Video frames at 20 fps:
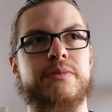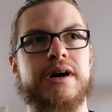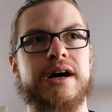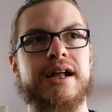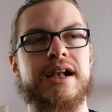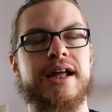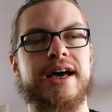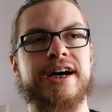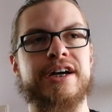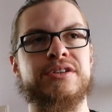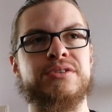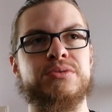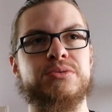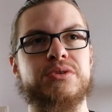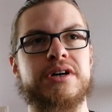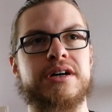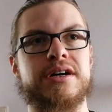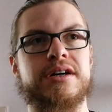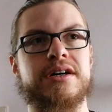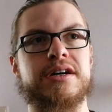I like to
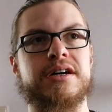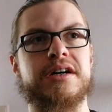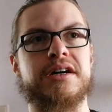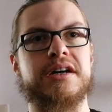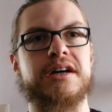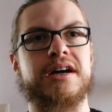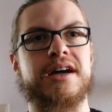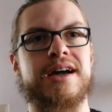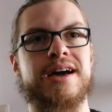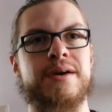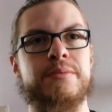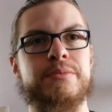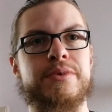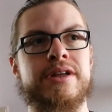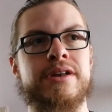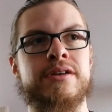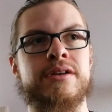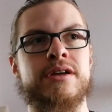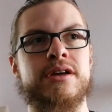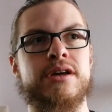come
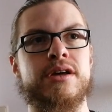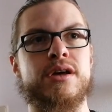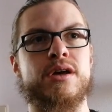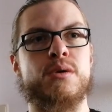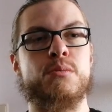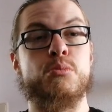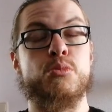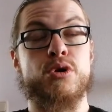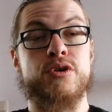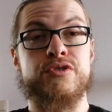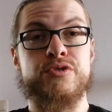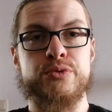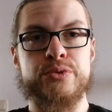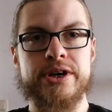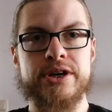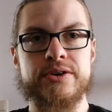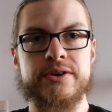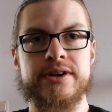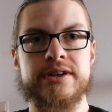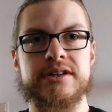in more
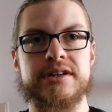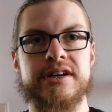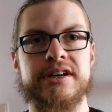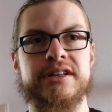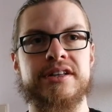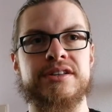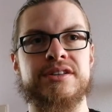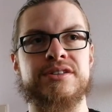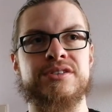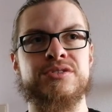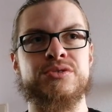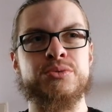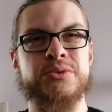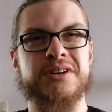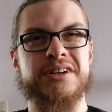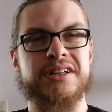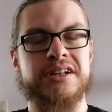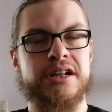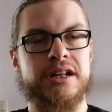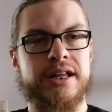frequent and
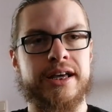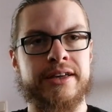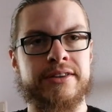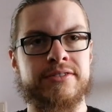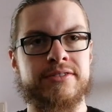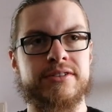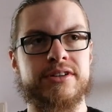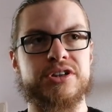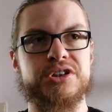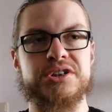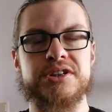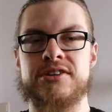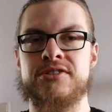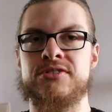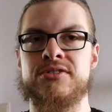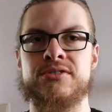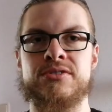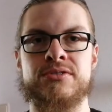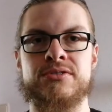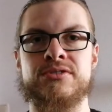do a little less
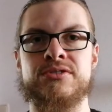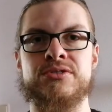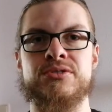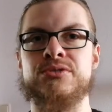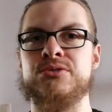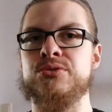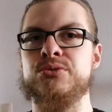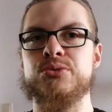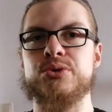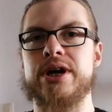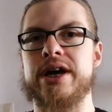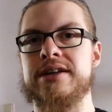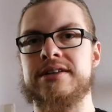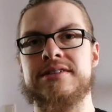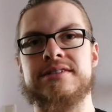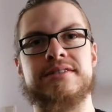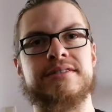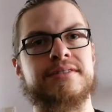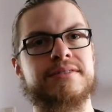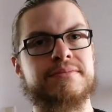just to
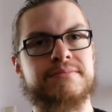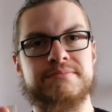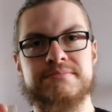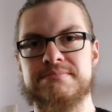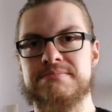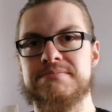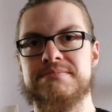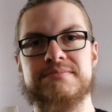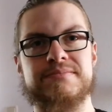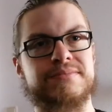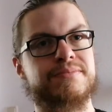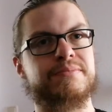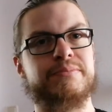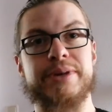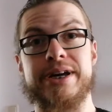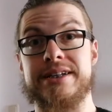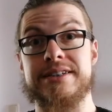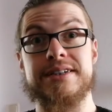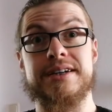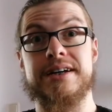get
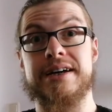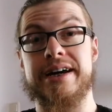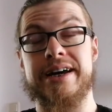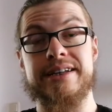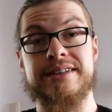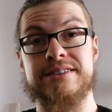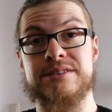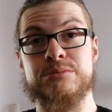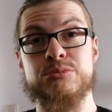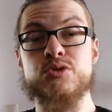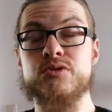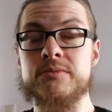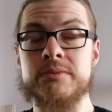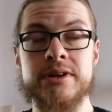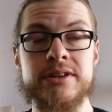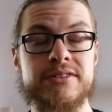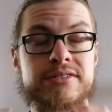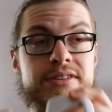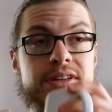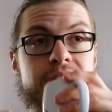better at the
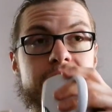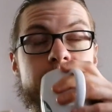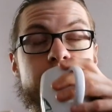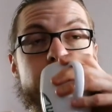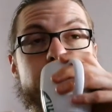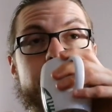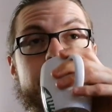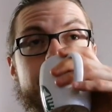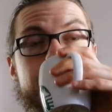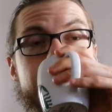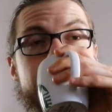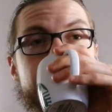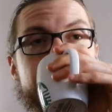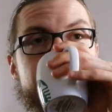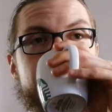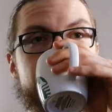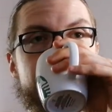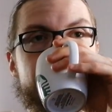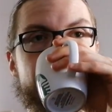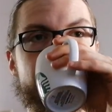movements
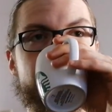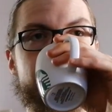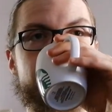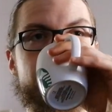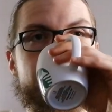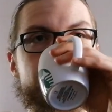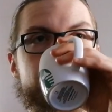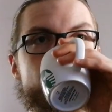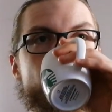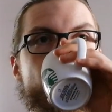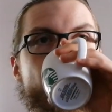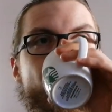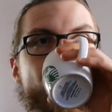themselves.